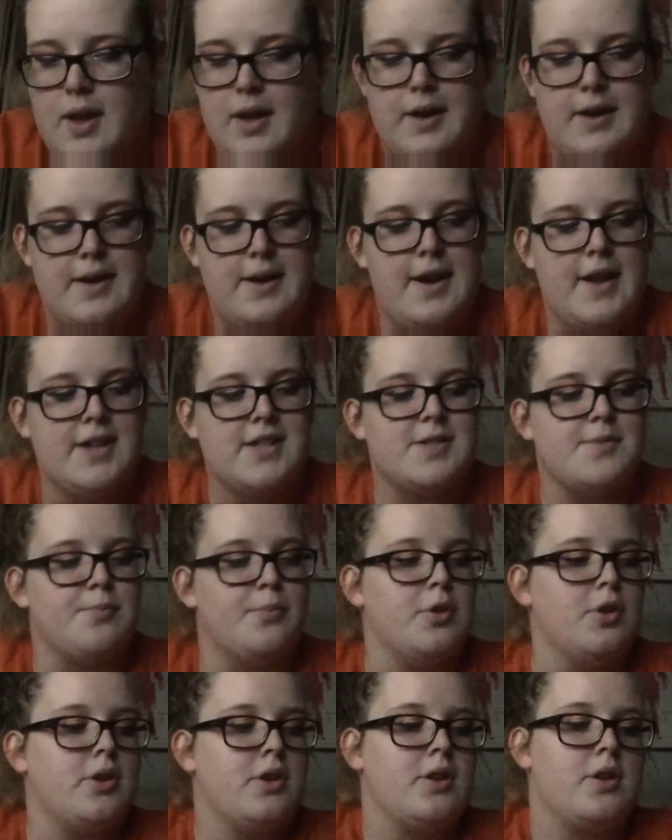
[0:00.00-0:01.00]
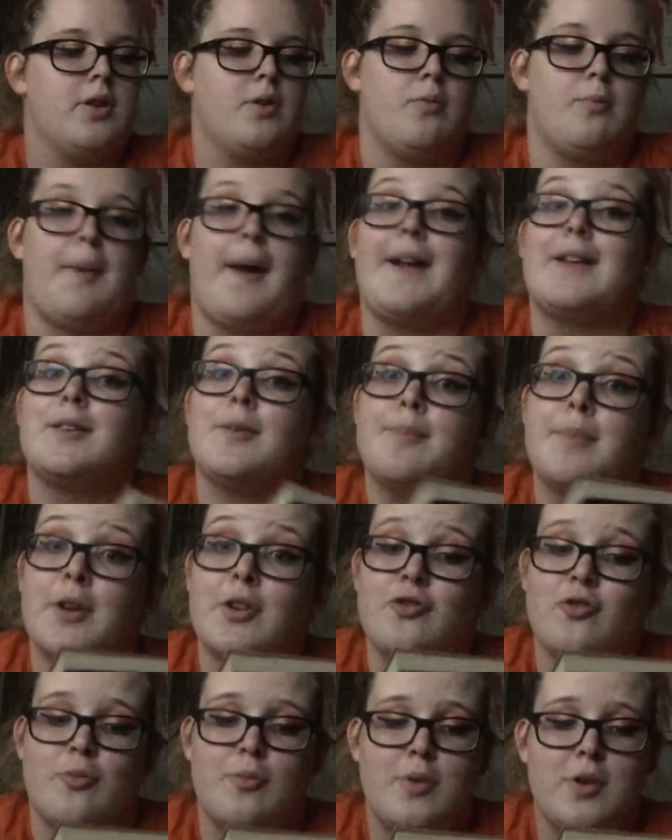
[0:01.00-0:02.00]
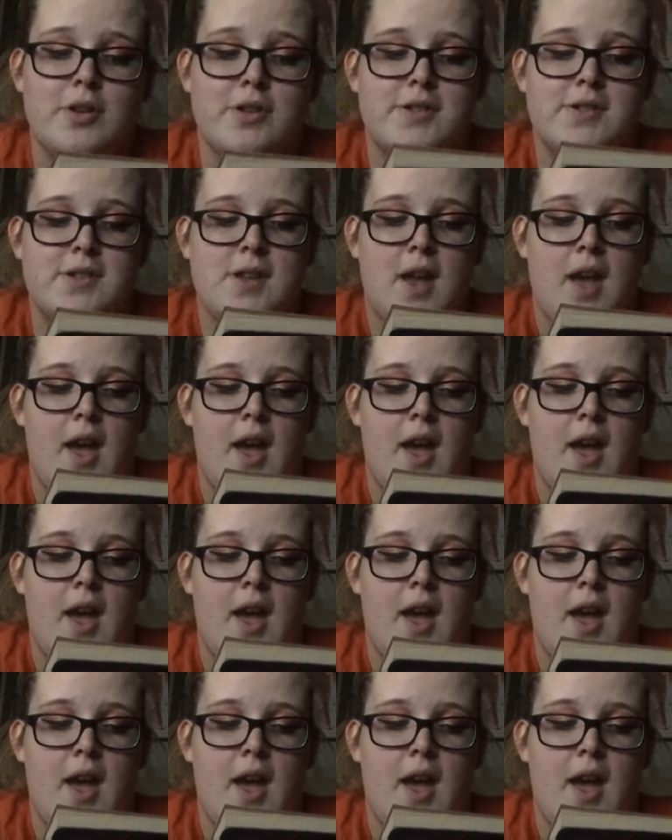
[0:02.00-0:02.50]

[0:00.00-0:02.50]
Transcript: Next book, back to picture books.